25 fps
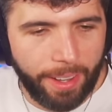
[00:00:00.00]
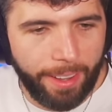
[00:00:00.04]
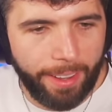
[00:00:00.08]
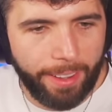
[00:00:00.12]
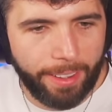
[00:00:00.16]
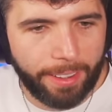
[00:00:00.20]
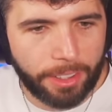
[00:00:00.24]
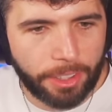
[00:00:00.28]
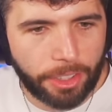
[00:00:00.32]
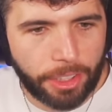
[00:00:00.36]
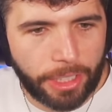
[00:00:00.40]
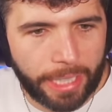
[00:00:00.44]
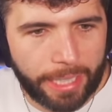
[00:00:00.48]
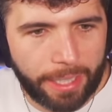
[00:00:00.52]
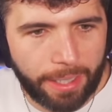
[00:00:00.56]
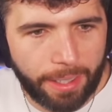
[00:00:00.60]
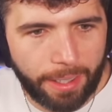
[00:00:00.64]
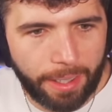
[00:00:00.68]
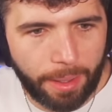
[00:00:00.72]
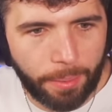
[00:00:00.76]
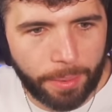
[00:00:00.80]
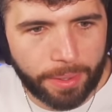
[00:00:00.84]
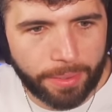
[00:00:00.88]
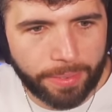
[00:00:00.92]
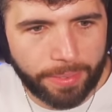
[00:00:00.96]

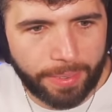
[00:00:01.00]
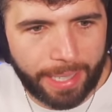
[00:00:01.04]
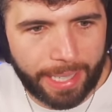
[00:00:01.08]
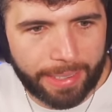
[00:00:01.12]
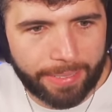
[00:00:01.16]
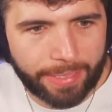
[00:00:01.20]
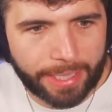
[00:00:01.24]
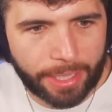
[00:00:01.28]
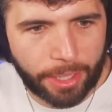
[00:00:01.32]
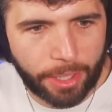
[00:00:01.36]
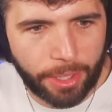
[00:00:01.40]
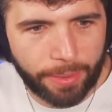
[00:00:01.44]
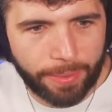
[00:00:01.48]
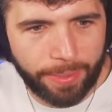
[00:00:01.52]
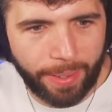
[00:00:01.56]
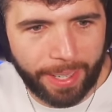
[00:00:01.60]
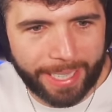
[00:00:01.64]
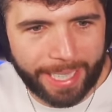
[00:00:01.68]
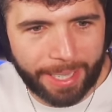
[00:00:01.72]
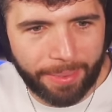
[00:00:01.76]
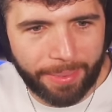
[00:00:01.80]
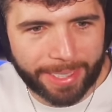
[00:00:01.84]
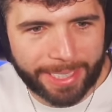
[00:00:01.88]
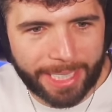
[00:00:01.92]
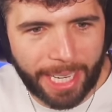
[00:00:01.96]
JR with a fiver. So can you
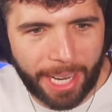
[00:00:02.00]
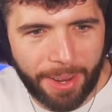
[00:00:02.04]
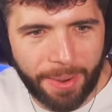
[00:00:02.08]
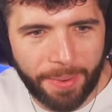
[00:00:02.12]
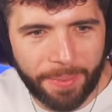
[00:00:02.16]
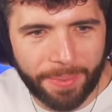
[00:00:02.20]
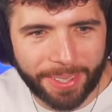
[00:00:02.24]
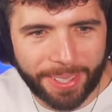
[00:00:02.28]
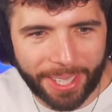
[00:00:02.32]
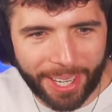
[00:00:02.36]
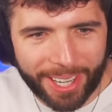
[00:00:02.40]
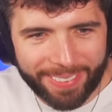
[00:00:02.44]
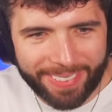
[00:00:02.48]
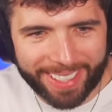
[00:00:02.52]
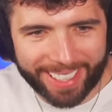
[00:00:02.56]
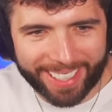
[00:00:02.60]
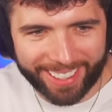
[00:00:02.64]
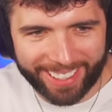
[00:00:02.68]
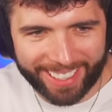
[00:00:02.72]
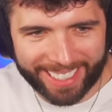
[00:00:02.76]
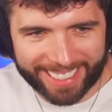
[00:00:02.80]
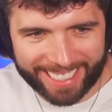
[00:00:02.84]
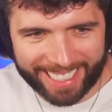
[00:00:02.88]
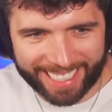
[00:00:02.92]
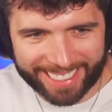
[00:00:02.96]
find out where Toby
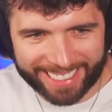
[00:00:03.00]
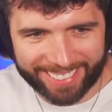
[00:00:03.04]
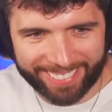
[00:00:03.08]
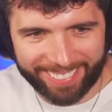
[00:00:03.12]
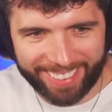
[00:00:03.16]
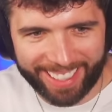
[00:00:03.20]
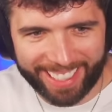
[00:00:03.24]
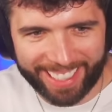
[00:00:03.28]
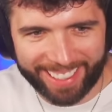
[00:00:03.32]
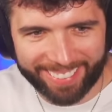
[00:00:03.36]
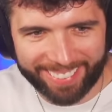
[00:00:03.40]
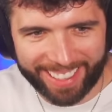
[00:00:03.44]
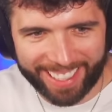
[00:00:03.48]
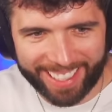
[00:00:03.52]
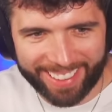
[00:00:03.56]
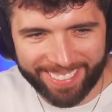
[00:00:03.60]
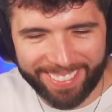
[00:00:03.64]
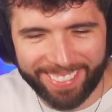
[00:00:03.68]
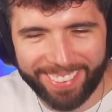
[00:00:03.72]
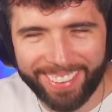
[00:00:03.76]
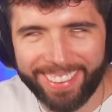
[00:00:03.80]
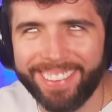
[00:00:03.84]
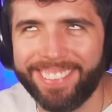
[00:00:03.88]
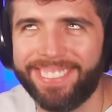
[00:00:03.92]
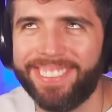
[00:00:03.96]
got his custom light up
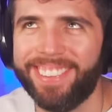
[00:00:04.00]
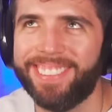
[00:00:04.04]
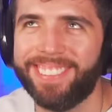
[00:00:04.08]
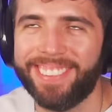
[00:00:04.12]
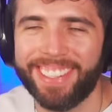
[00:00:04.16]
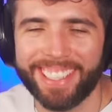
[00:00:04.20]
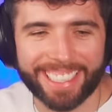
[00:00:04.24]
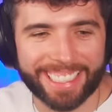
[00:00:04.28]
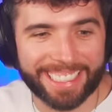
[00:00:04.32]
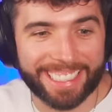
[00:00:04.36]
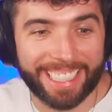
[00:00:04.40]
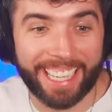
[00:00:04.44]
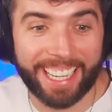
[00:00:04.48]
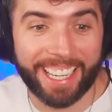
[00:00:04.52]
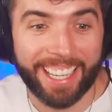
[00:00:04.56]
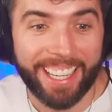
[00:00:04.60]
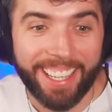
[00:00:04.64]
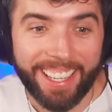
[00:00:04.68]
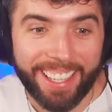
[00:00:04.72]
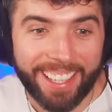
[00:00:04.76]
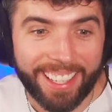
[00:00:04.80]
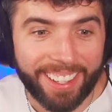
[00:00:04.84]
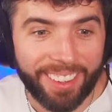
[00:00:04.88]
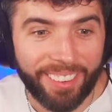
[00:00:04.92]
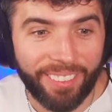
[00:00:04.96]
name? For fuck's sake.
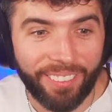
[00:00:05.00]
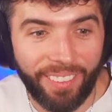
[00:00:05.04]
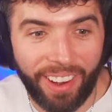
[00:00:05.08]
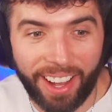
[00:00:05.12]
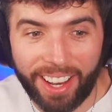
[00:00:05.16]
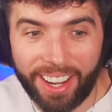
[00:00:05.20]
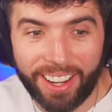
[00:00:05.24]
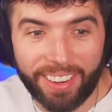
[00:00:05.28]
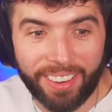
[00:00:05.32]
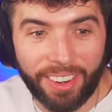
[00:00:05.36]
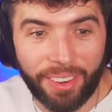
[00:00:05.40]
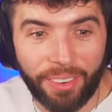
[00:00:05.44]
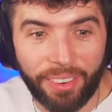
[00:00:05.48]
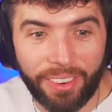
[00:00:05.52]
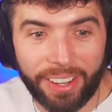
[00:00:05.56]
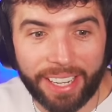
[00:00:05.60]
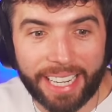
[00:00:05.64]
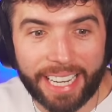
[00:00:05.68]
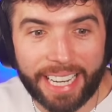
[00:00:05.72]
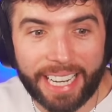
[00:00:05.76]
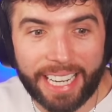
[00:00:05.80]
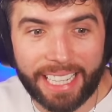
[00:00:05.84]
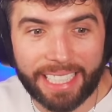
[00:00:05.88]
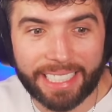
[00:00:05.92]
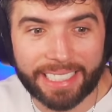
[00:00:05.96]
I don't know what
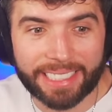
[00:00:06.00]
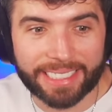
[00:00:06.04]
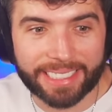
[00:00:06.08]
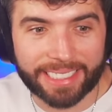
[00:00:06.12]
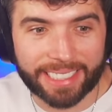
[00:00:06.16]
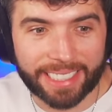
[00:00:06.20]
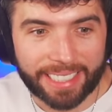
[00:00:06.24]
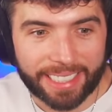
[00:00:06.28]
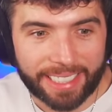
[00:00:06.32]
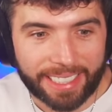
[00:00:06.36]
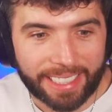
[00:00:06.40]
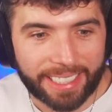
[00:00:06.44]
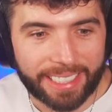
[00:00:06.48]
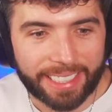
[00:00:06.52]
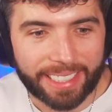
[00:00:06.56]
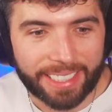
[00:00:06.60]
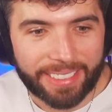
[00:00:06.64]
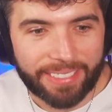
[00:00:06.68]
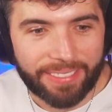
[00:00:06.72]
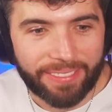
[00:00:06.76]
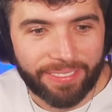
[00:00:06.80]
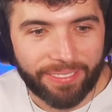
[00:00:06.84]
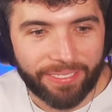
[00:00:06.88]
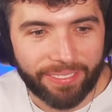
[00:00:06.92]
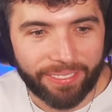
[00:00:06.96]
it is.
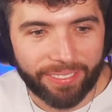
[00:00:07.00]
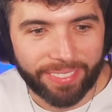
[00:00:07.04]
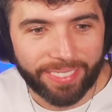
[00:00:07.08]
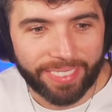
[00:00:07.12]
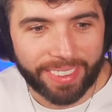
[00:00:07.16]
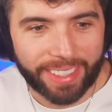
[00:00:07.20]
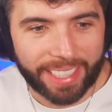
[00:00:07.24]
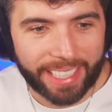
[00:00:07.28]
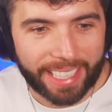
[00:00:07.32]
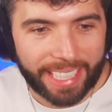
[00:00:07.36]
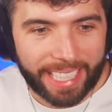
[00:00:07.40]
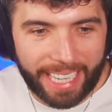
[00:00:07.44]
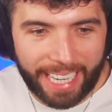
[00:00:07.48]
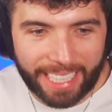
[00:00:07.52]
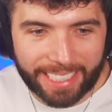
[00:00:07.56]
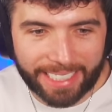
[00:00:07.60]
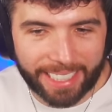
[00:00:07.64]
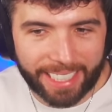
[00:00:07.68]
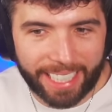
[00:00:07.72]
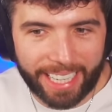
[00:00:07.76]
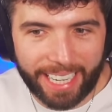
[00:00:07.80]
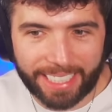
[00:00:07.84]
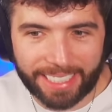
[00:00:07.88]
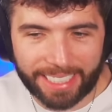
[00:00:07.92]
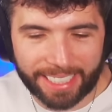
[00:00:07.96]
He has
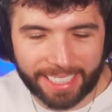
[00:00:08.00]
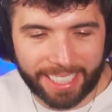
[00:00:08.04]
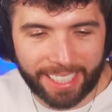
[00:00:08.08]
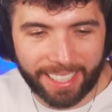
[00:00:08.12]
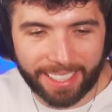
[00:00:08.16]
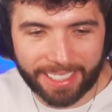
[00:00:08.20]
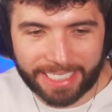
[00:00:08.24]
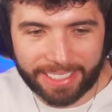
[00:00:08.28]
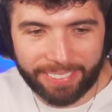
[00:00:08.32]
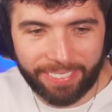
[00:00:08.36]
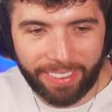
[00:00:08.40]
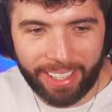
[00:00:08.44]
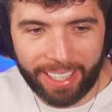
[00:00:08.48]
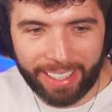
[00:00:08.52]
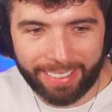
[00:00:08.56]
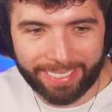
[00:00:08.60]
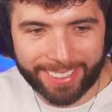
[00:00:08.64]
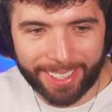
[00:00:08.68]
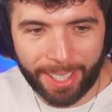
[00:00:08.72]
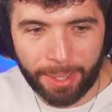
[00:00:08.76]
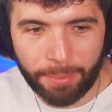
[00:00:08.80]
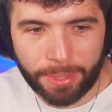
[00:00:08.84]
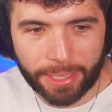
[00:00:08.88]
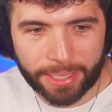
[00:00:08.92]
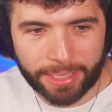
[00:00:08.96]
a custom light
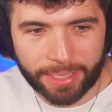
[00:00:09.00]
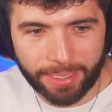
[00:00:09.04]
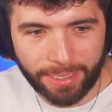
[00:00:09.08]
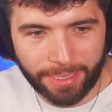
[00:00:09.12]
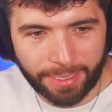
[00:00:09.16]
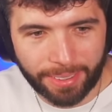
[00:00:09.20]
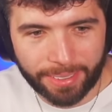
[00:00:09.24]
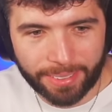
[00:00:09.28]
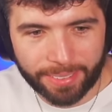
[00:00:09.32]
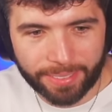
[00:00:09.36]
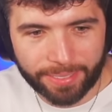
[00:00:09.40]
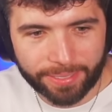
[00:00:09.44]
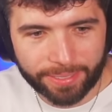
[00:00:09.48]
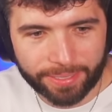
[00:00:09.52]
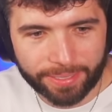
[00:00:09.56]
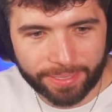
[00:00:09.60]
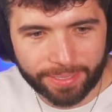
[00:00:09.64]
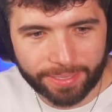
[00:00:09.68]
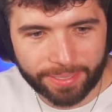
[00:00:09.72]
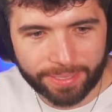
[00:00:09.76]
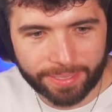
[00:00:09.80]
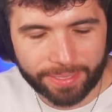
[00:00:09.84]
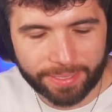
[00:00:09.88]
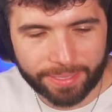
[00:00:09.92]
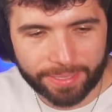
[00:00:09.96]
up Toby Dizzle.
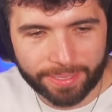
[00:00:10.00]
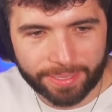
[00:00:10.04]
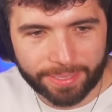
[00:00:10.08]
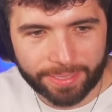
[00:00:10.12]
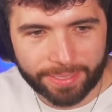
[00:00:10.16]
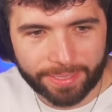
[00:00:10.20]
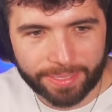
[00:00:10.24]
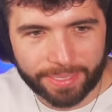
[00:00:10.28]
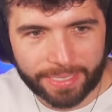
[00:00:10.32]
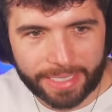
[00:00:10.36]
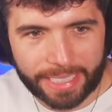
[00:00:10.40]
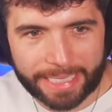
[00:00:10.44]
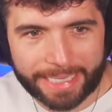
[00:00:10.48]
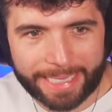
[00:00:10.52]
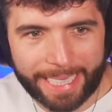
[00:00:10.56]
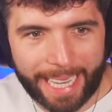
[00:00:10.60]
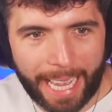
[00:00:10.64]
Did